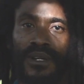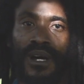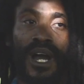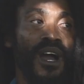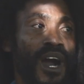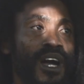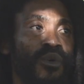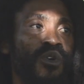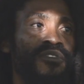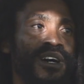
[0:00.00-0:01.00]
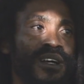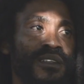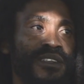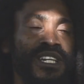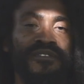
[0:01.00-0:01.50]
or all over
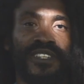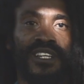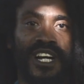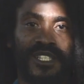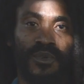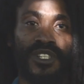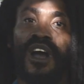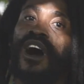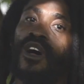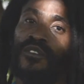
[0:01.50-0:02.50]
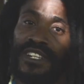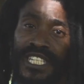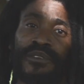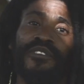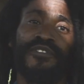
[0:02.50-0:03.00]
the living cosmos or all over
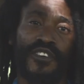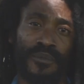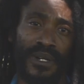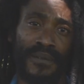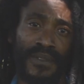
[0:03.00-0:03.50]
terra firma